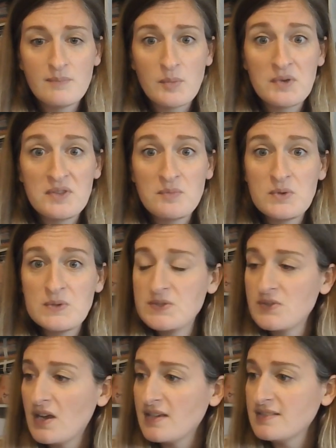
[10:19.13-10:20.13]
when the mood
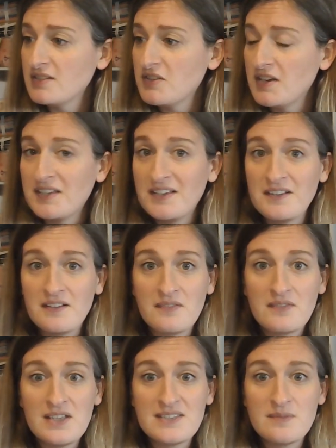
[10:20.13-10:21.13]
strikes, I try to get
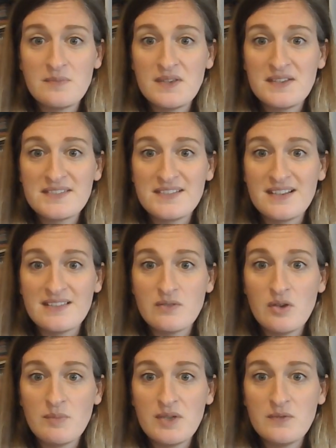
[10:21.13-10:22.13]
some things done.
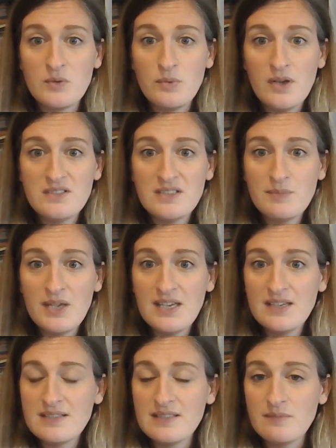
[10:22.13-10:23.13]
So I made a few project
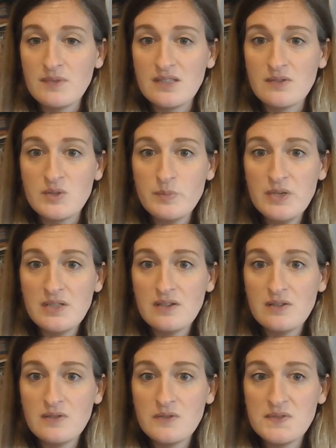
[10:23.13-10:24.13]
bags. I made those
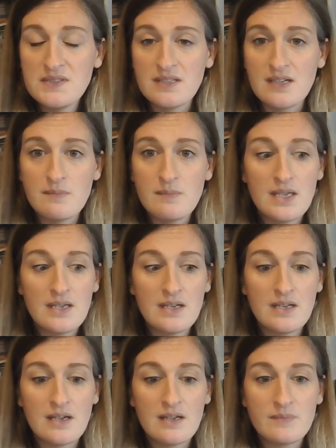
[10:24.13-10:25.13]
pillows, and I
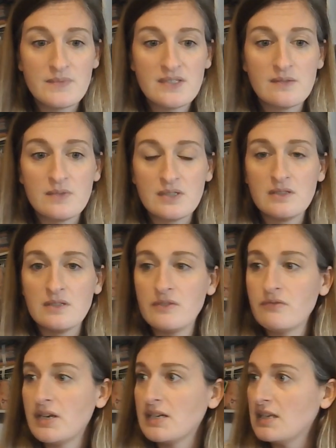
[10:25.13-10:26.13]
made some little
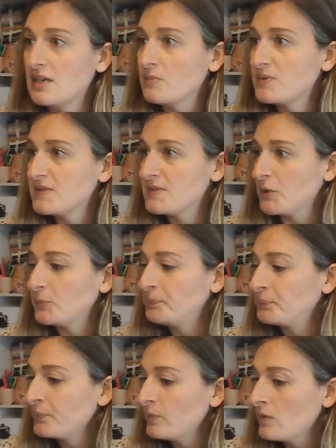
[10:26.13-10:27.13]
thread keeps,
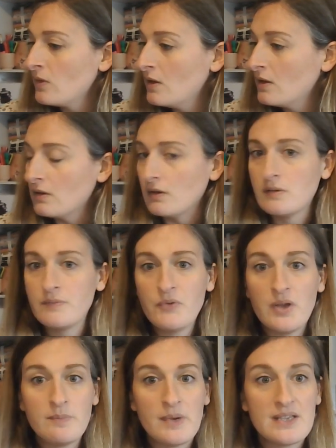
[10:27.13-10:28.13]
or
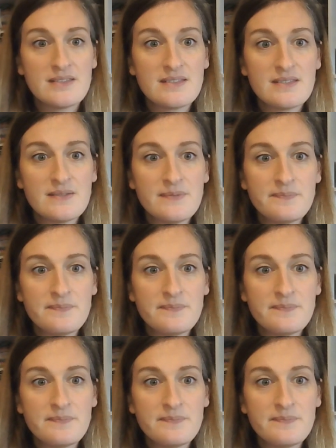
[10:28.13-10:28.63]
thread beds.